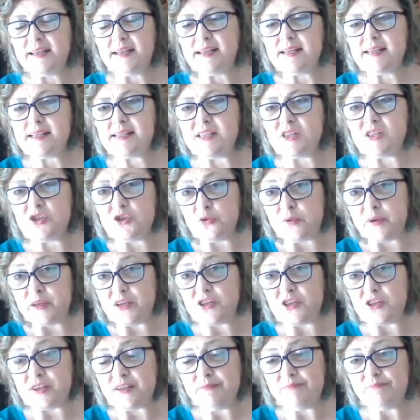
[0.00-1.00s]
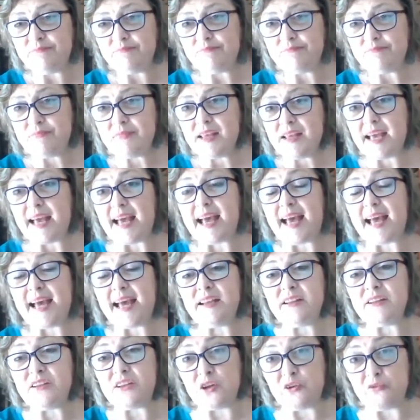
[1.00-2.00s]
situation
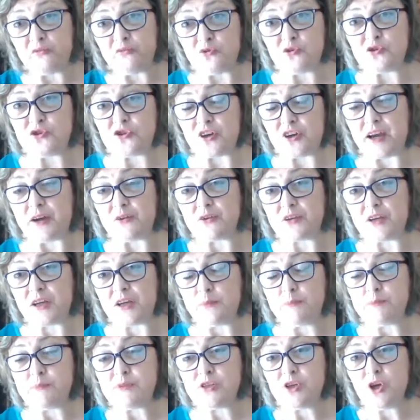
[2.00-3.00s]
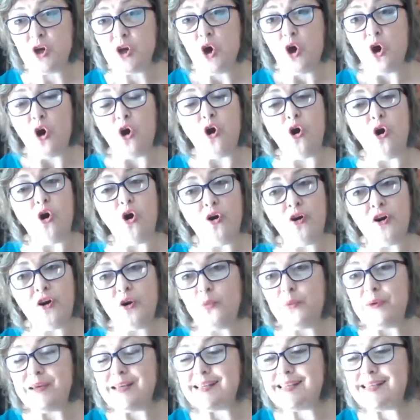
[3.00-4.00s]
and their future outcomes, or
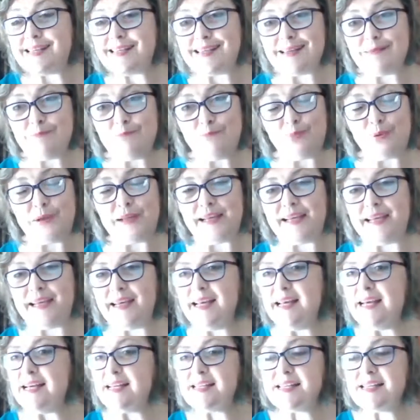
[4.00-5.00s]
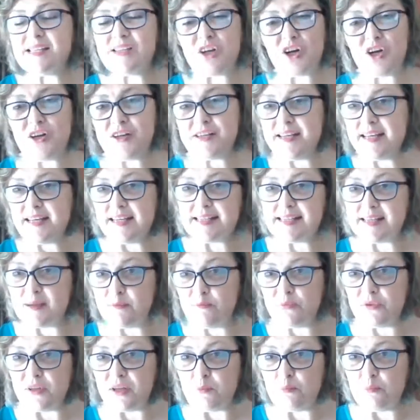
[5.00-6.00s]
are we simply starting
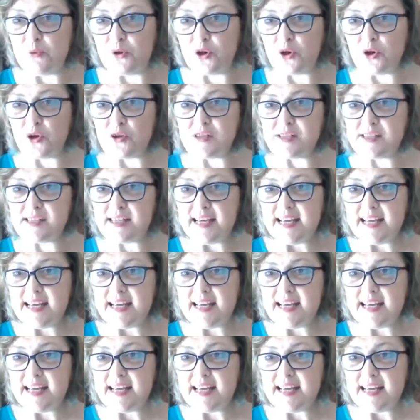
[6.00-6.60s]
something because